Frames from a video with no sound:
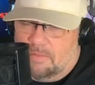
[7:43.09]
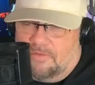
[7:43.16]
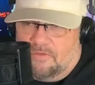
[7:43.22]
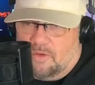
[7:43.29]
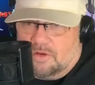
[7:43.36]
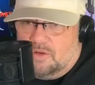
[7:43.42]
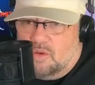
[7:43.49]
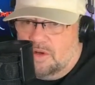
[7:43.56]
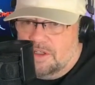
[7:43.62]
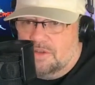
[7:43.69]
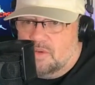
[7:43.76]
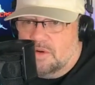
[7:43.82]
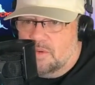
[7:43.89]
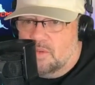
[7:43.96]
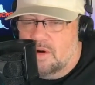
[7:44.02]
before
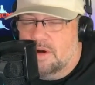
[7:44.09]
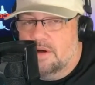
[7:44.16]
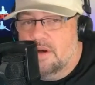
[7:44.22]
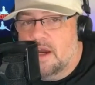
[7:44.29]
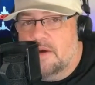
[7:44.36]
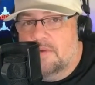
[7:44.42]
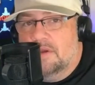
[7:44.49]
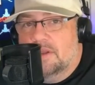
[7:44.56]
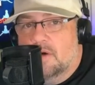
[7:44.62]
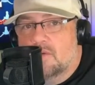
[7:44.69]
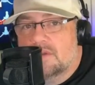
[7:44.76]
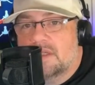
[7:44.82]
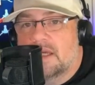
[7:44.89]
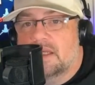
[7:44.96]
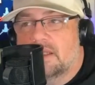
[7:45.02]
2021, I mean, there
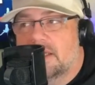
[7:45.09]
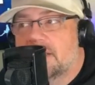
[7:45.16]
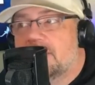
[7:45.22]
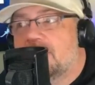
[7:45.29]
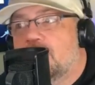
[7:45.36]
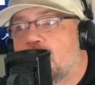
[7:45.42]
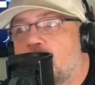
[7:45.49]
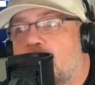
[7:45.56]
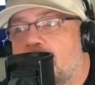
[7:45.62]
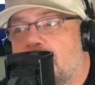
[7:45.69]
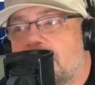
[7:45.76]
was at least two other